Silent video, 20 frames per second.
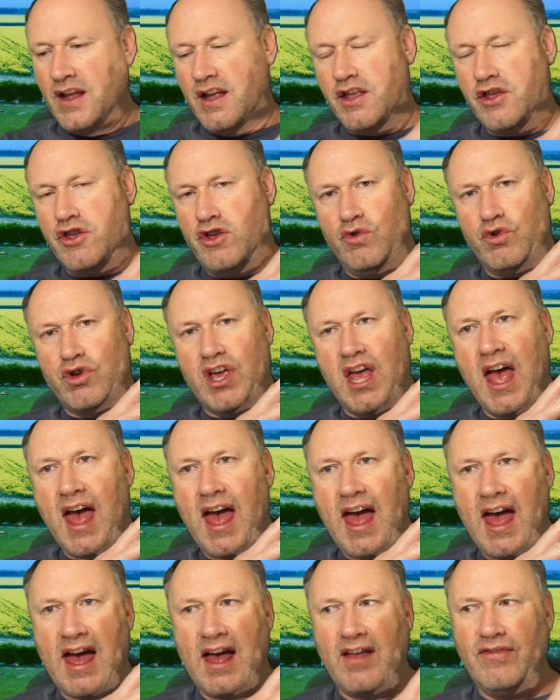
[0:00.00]
you
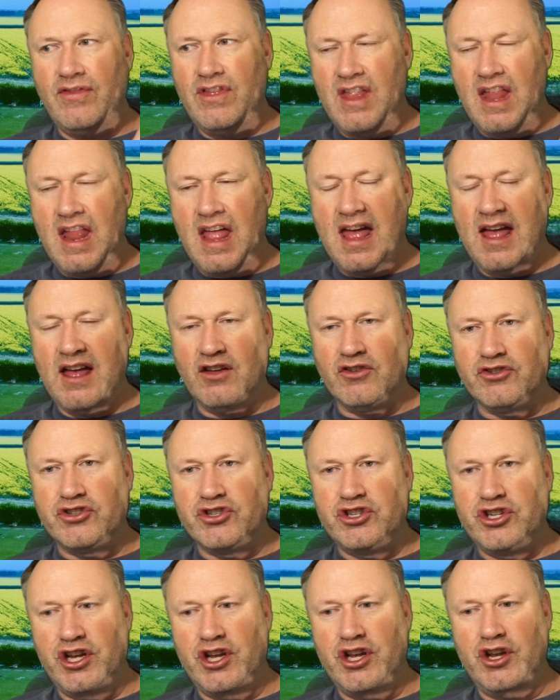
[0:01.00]
can now
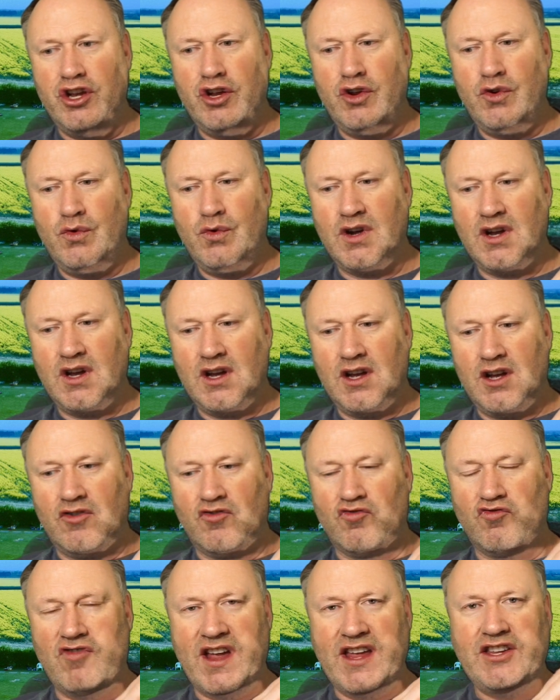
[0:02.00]
do
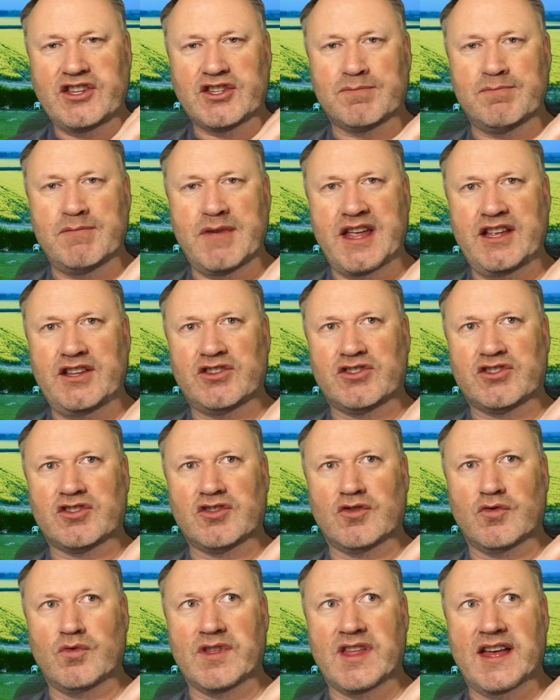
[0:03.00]
race meets
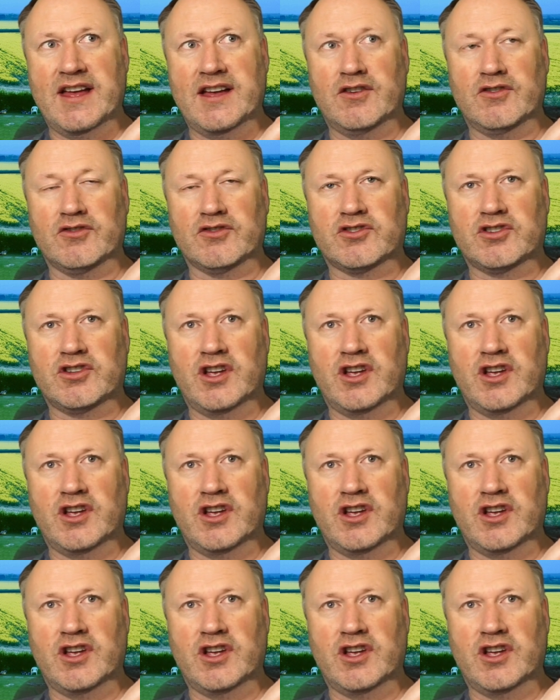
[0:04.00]
without